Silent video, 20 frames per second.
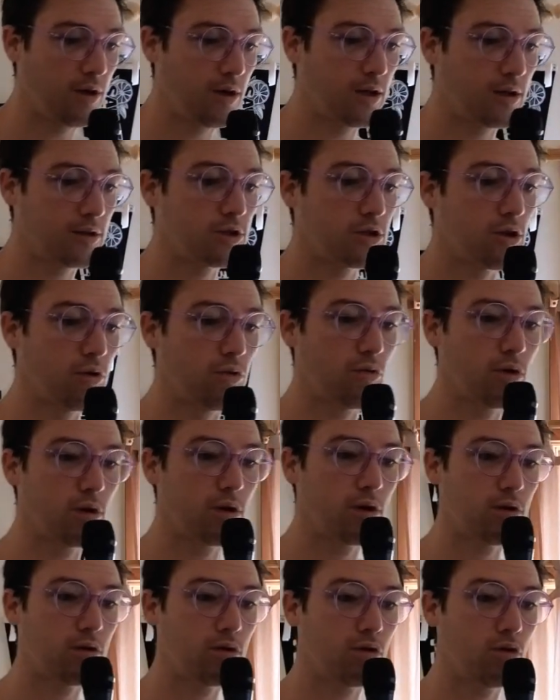So
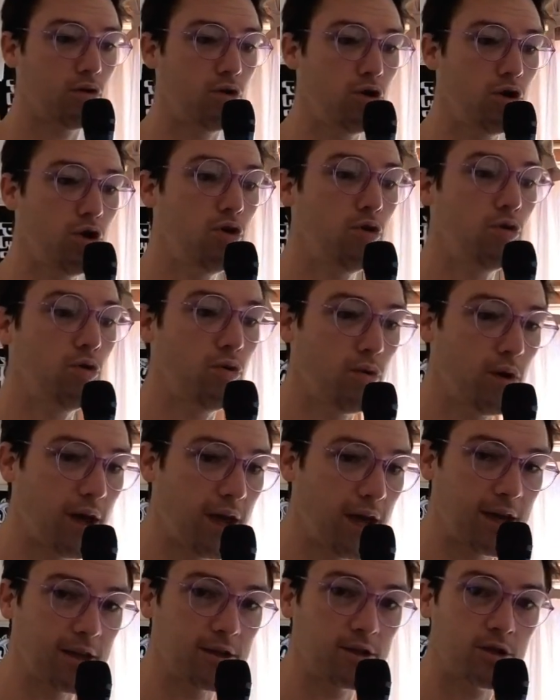new
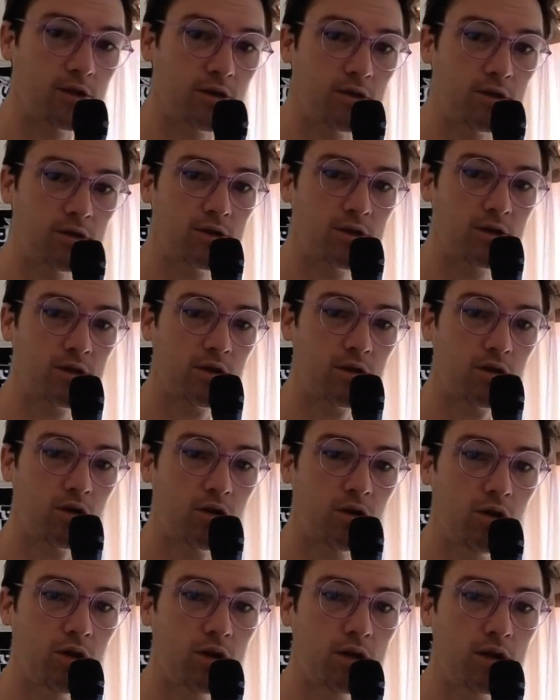answers
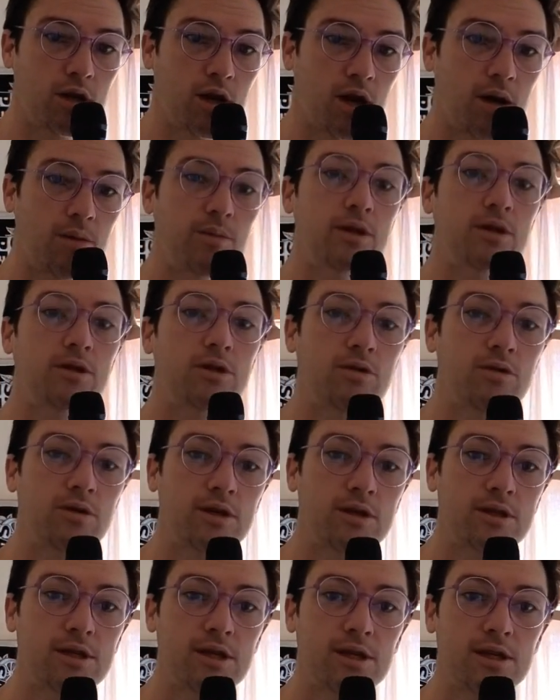could come into
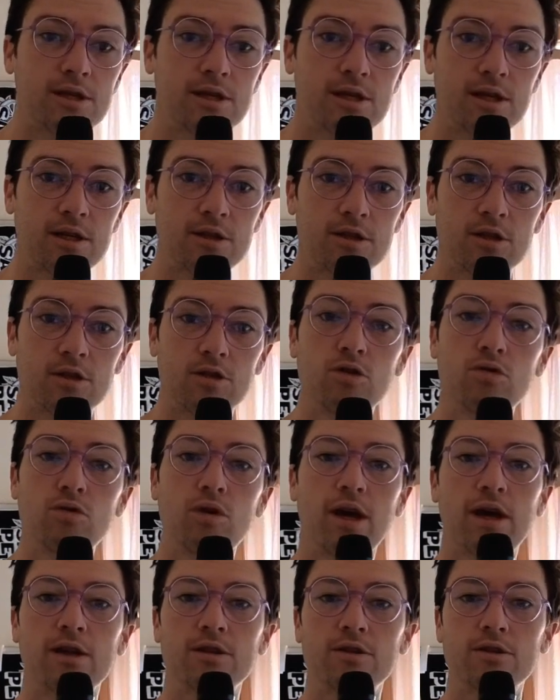existence. New
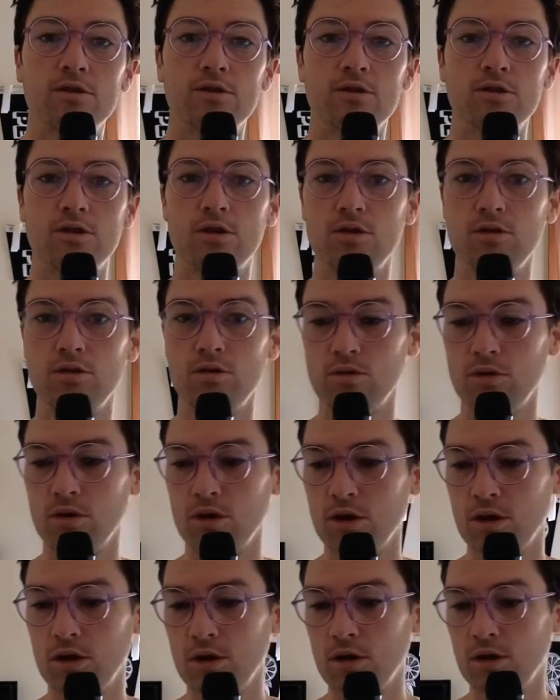answers to
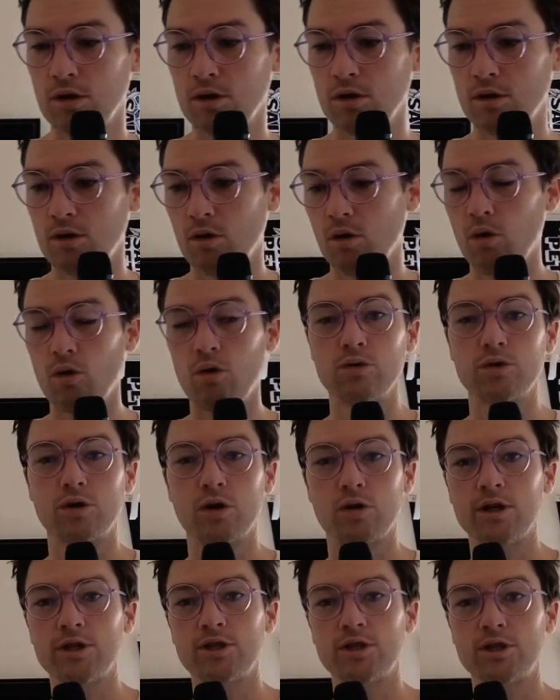old
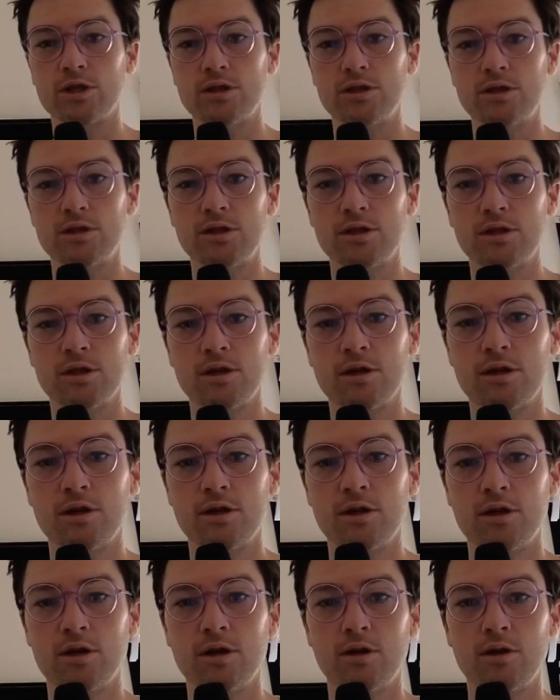questions
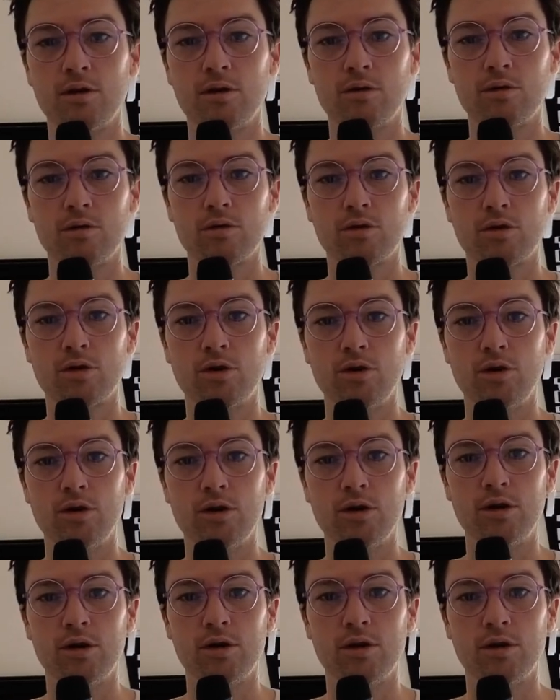could